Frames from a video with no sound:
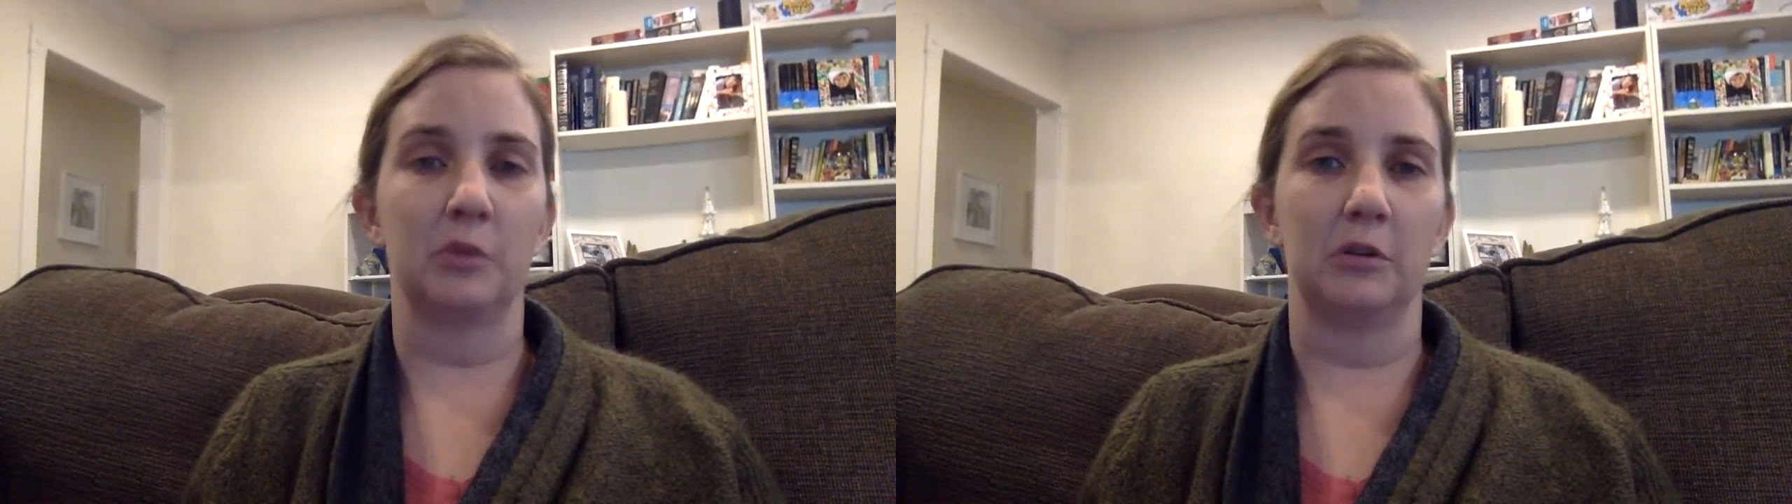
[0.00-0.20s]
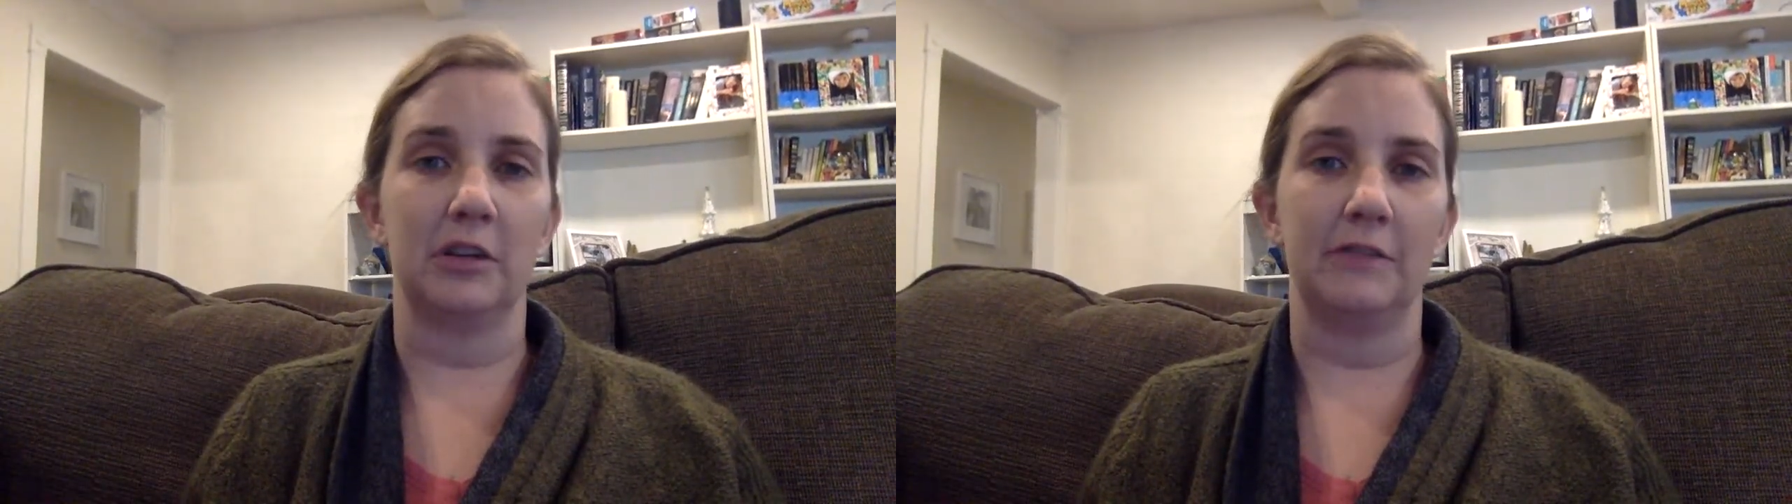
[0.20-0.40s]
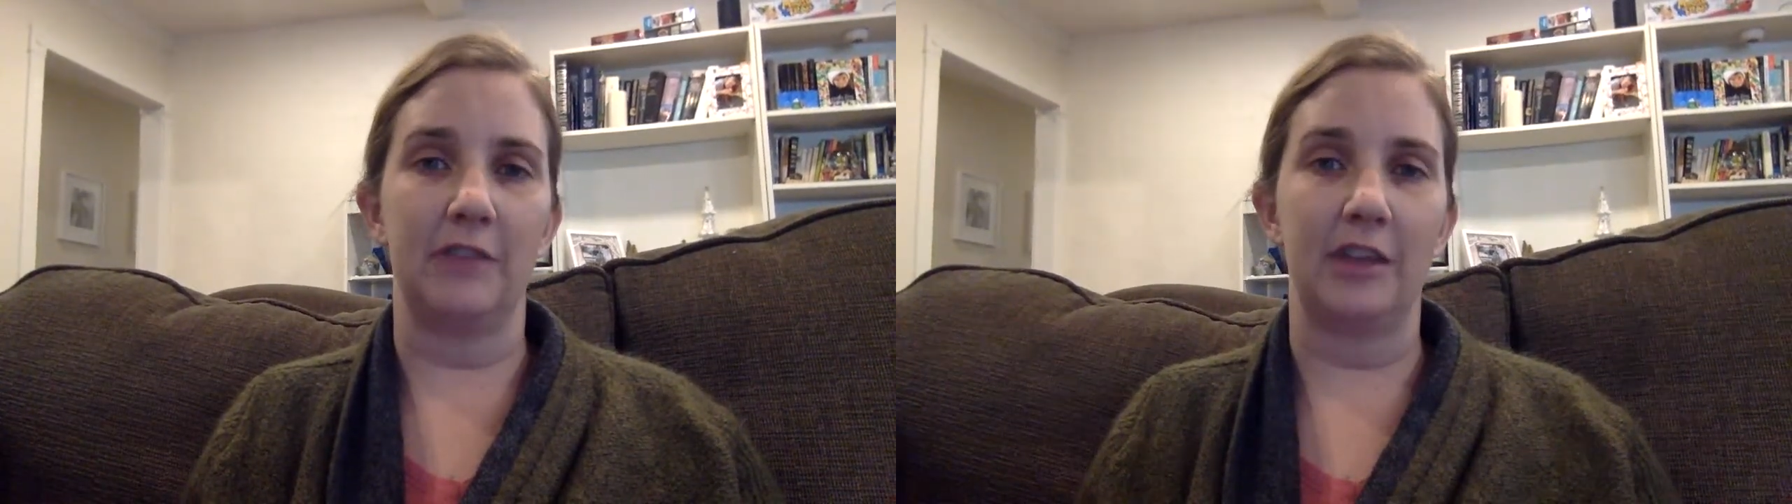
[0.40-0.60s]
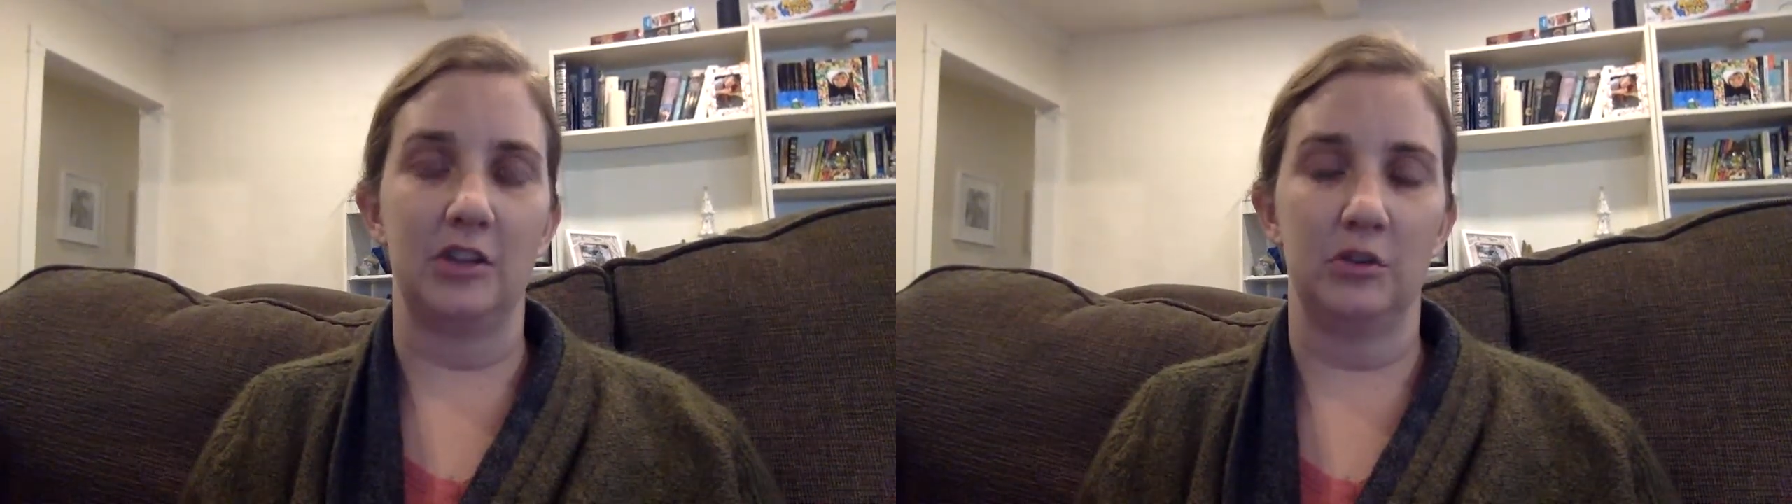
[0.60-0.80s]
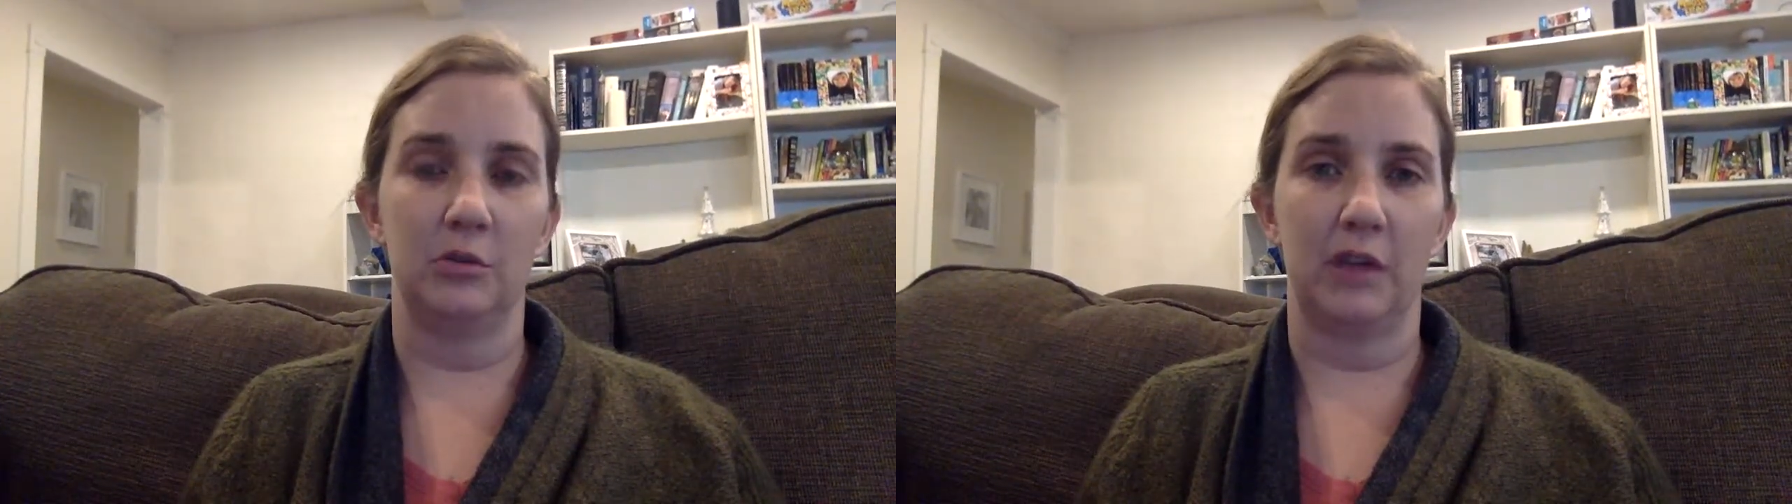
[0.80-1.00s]
Well, if they
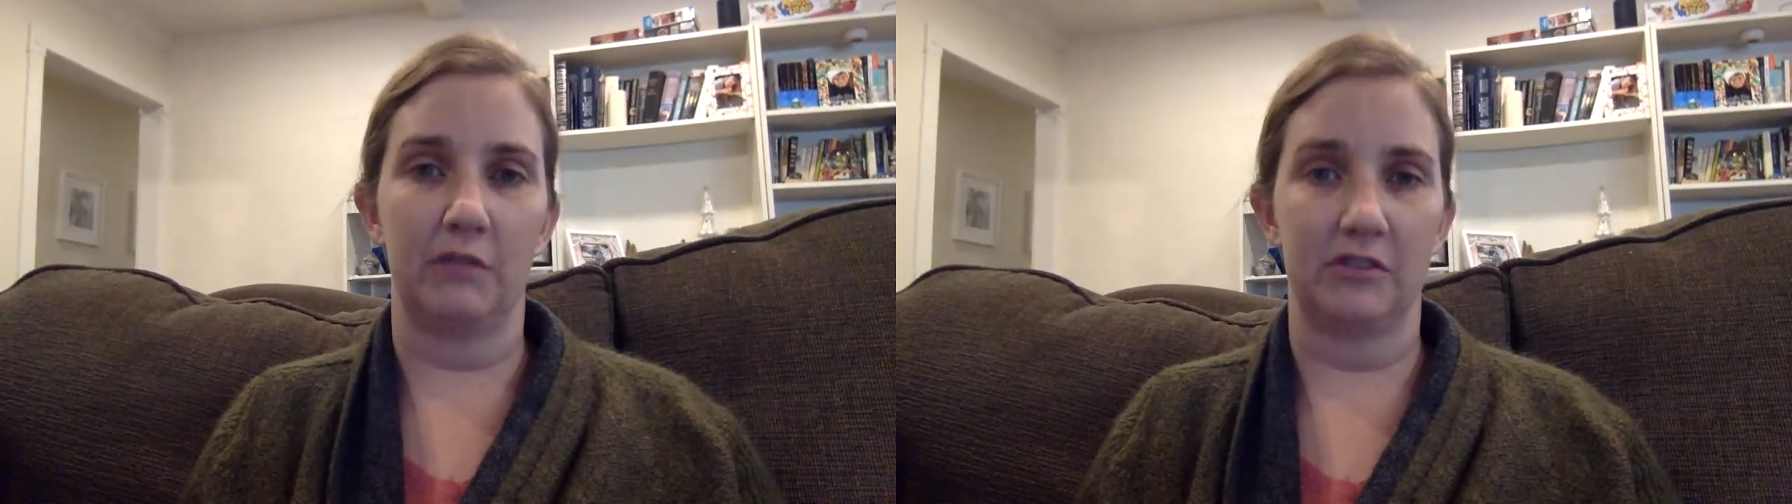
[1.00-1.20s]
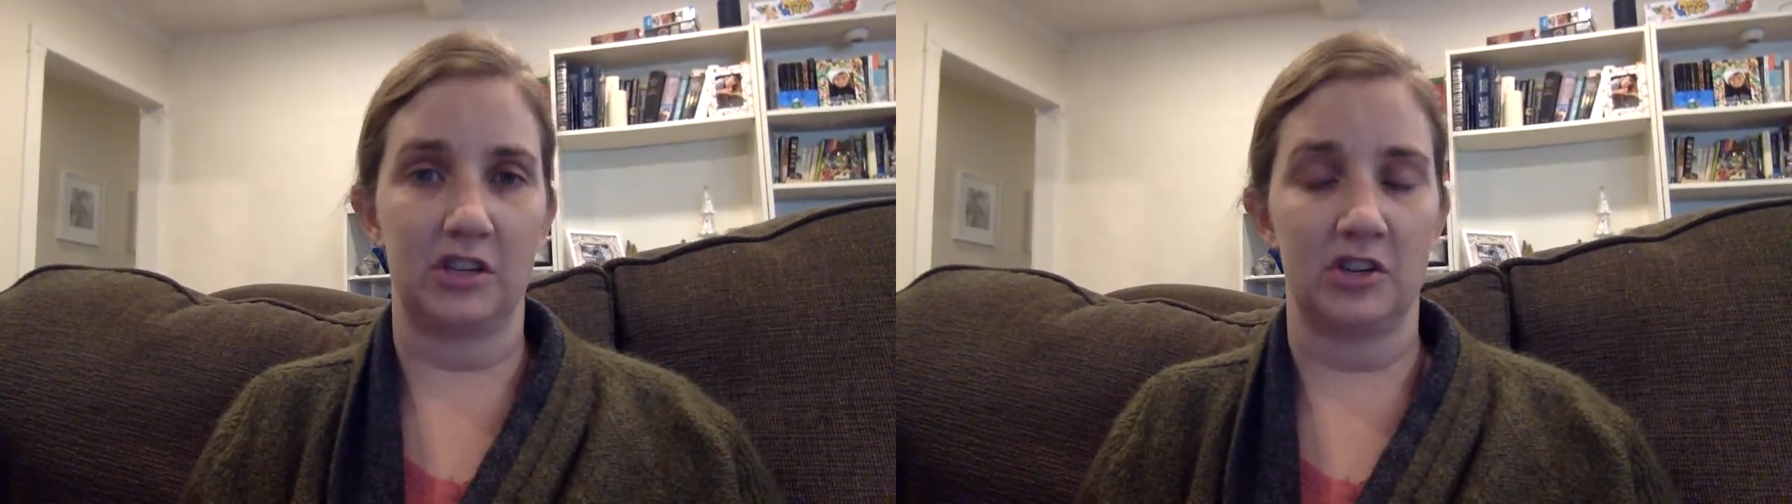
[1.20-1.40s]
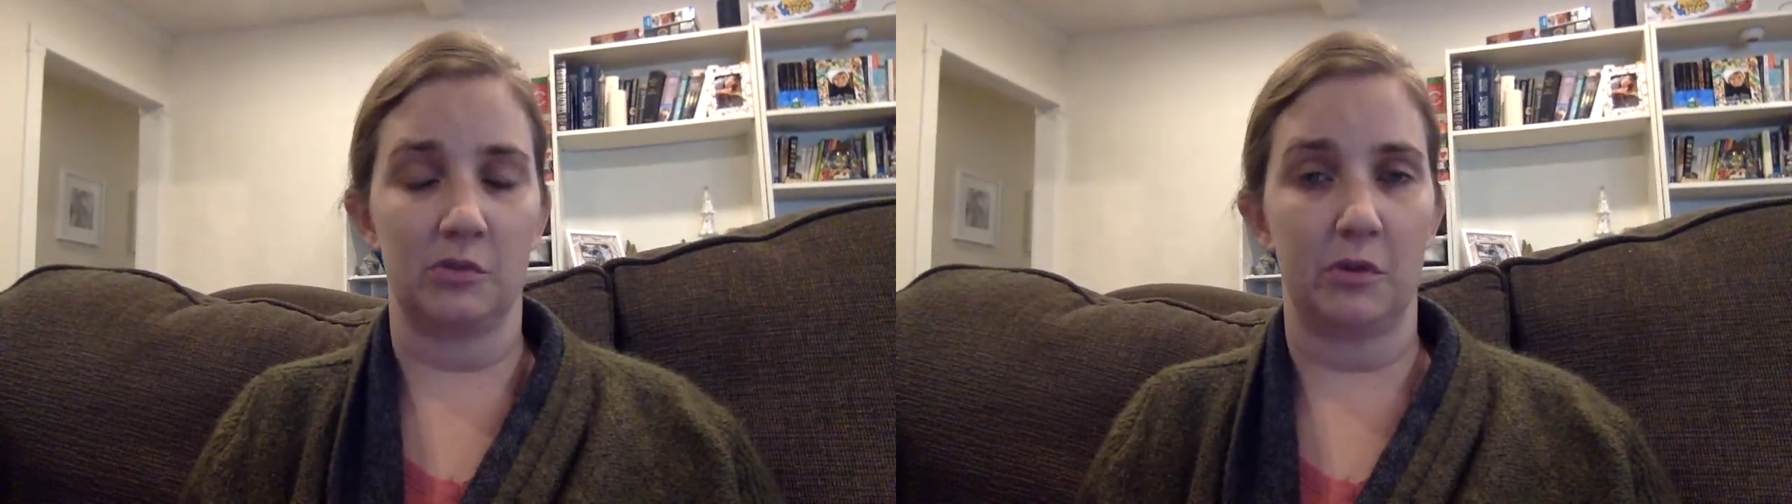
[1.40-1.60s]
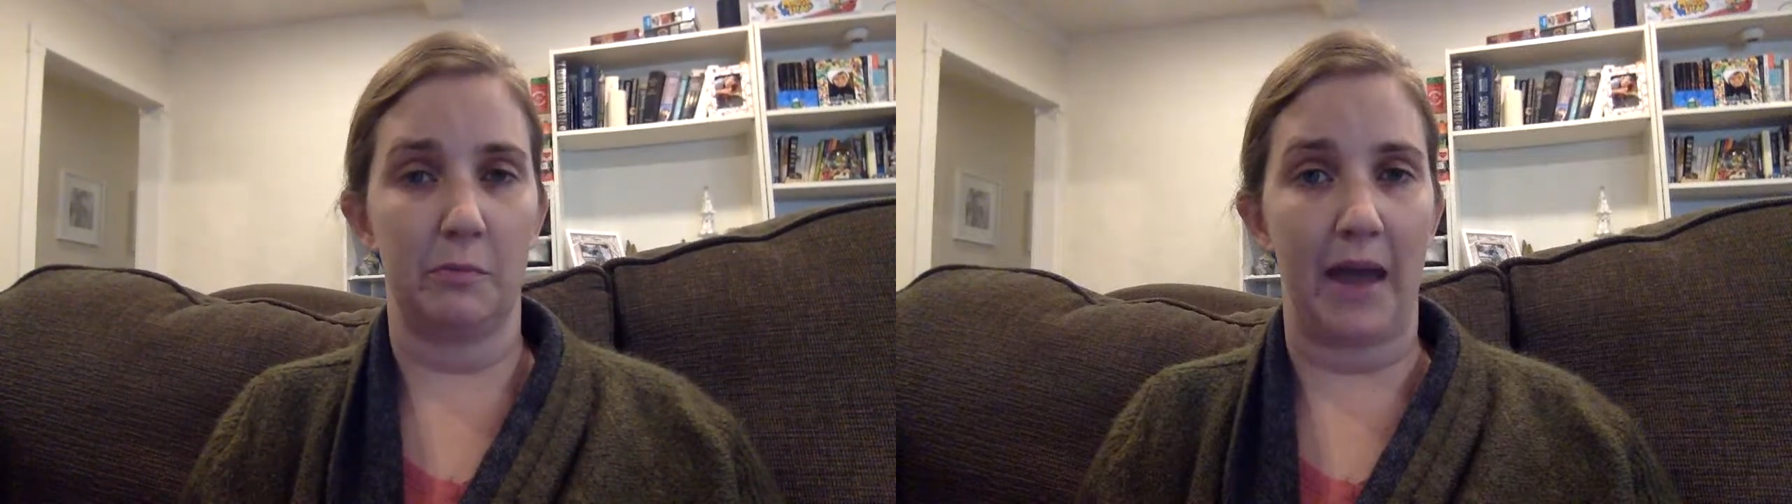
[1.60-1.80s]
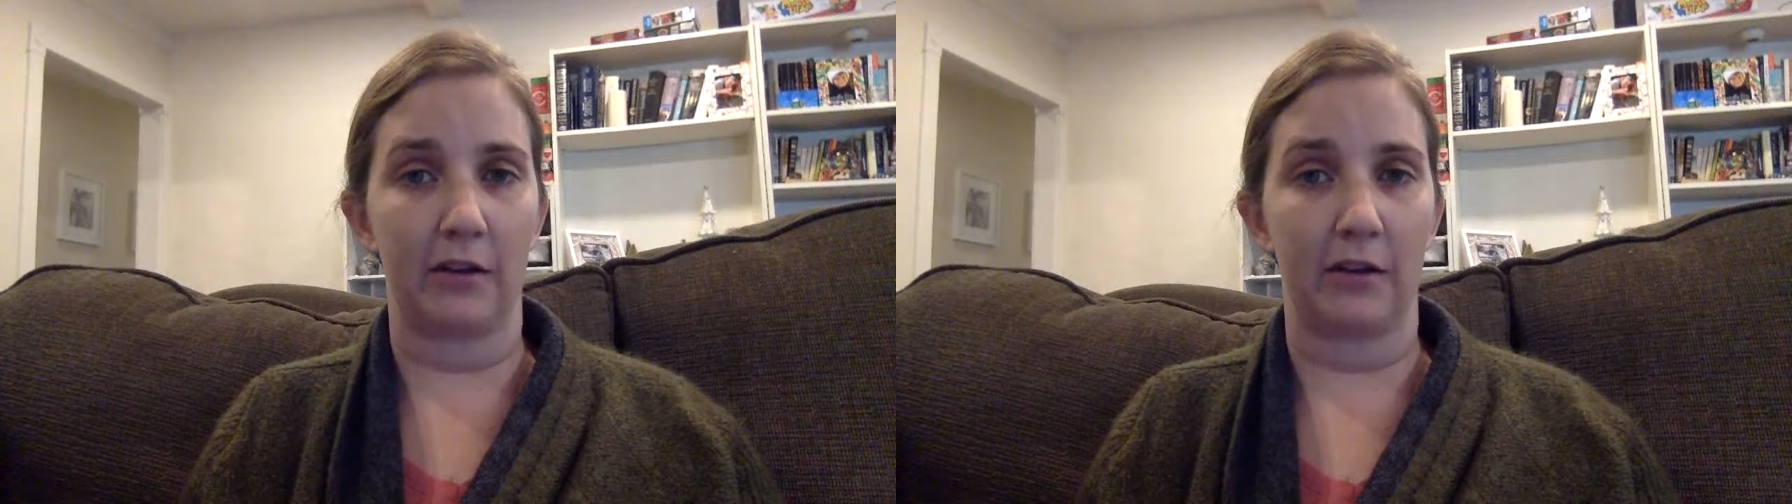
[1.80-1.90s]
do a residential with